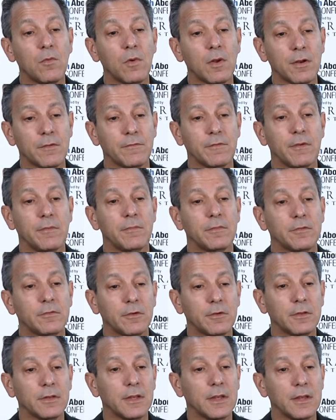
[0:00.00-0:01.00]
one of them is
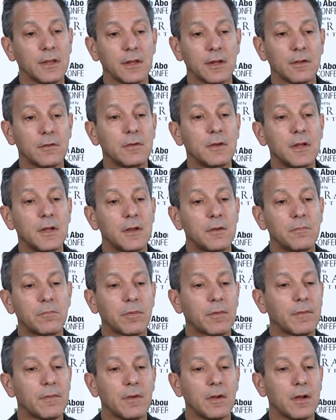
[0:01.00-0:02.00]
certainly, you
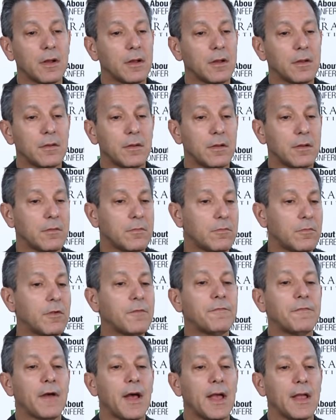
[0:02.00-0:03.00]
know, uh,
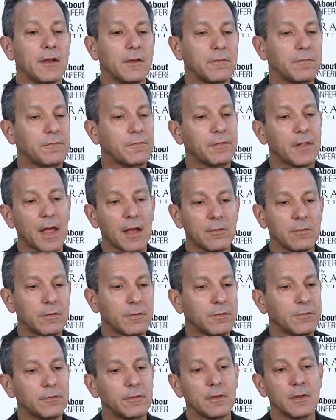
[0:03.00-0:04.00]
refined
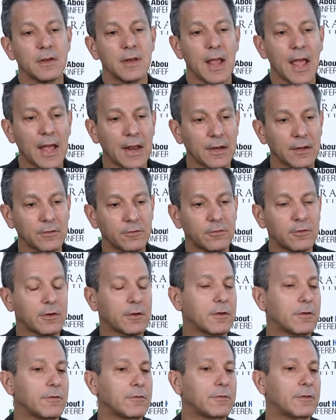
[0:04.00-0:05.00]
flours and added
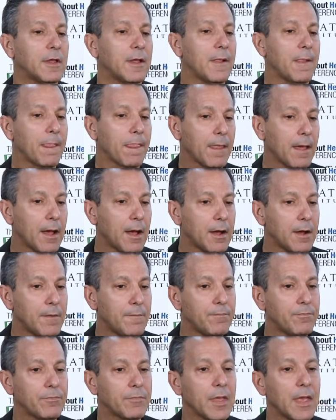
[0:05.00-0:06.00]
sugars
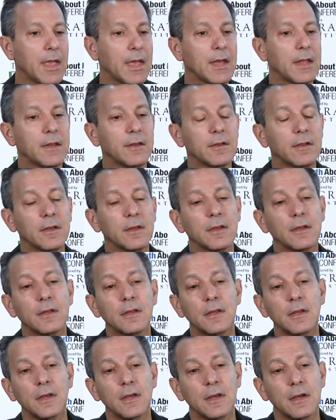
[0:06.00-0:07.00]
um, and uh,
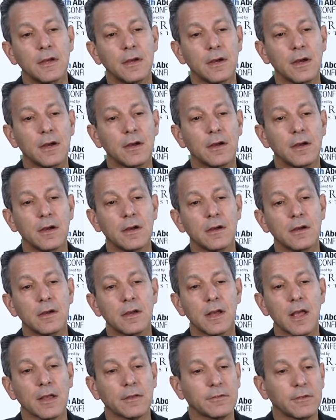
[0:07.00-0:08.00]
uh,
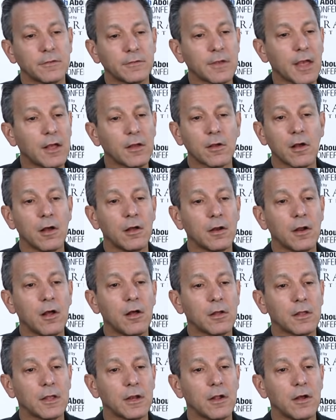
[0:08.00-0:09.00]
excess alcohol and
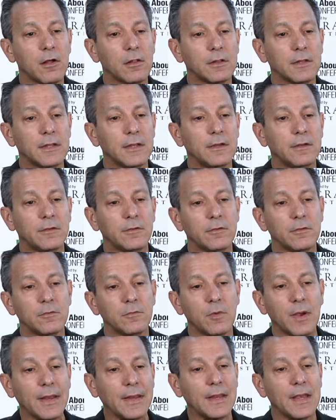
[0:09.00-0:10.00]
all can all lead to
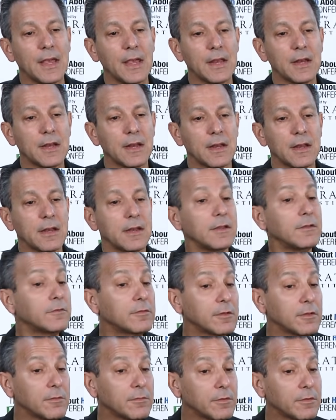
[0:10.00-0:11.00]
weight gain and
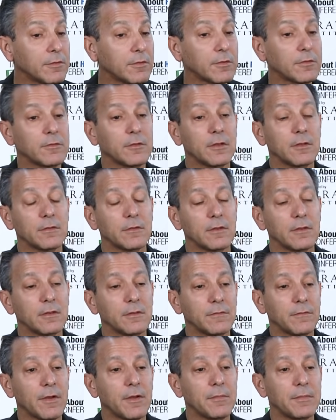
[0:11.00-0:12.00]
insulin resistance and
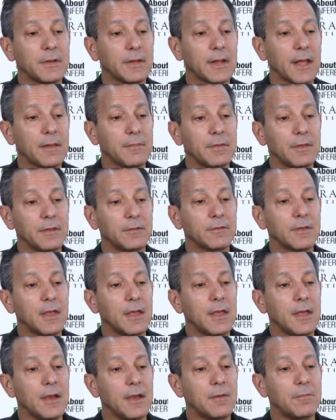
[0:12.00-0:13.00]
development diabetes.
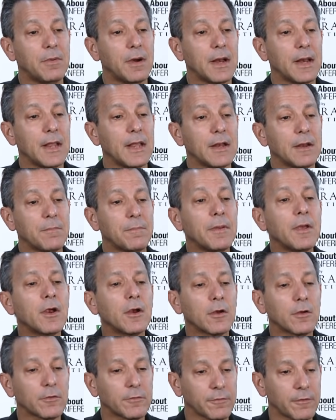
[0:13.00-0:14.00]
But it
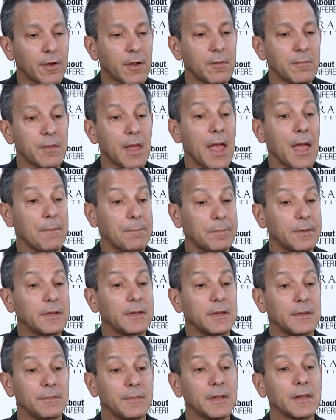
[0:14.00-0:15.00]
appears from
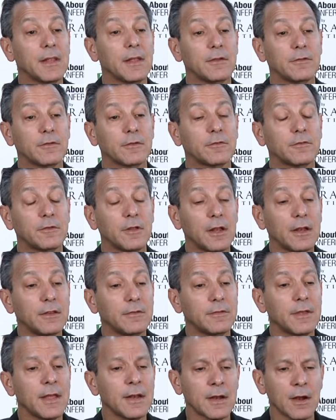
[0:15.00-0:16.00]
epidemiologic
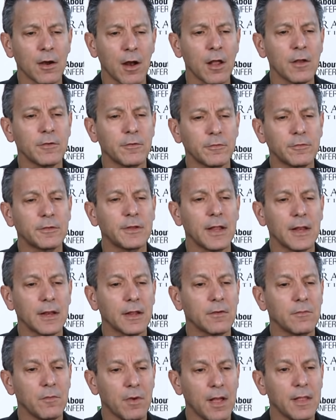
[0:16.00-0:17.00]
studies and our
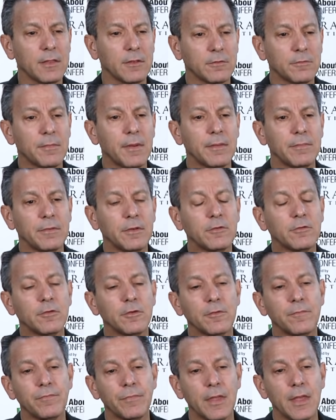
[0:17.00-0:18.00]
understanding of why this might be
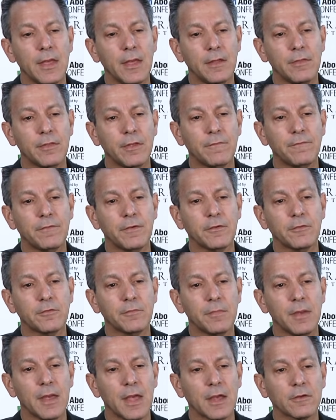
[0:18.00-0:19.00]
true, that fish
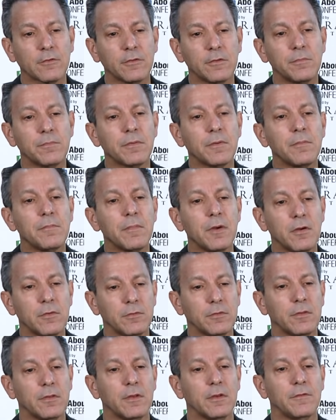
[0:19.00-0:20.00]
may actually promote
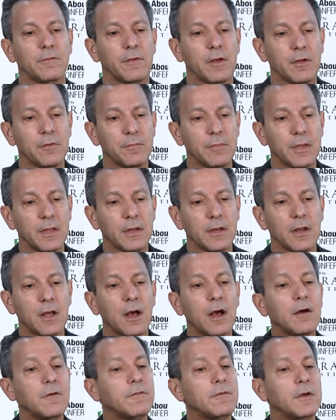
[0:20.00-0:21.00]
the development
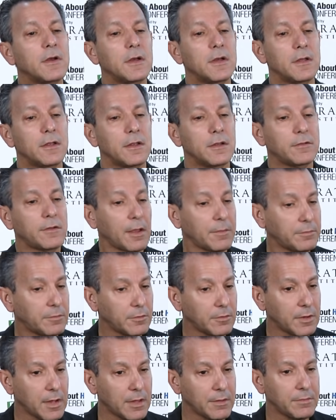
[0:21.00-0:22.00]
of type
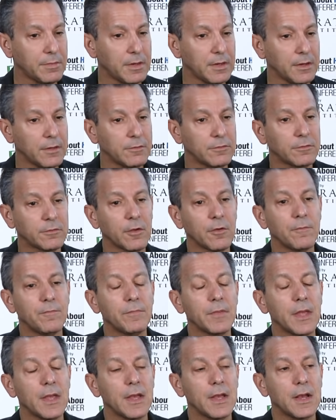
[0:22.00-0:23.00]
two diabetes. So
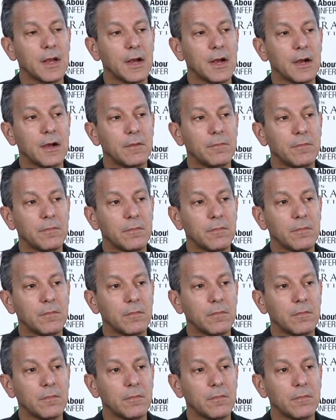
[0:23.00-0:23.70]
um,